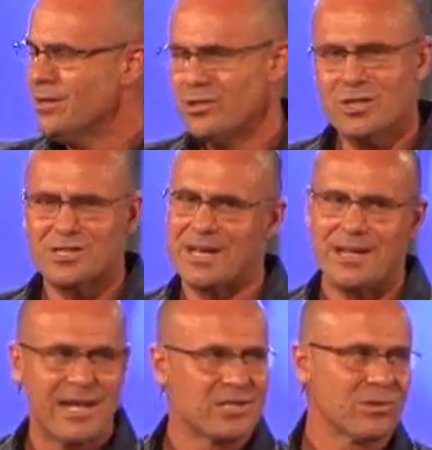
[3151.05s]
Just say,
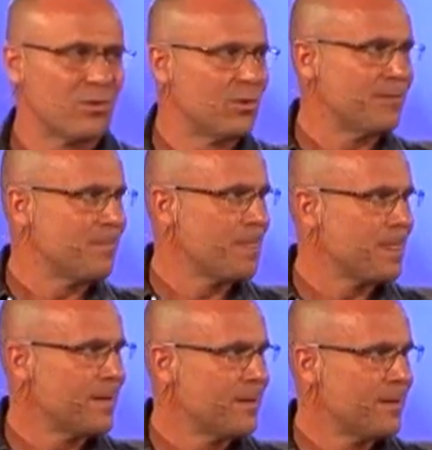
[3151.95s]
"Yes, Lord."
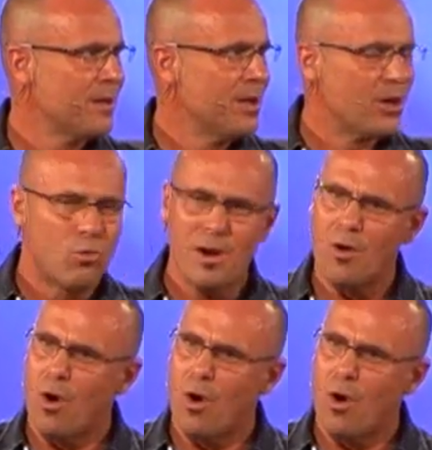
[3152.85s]
Quit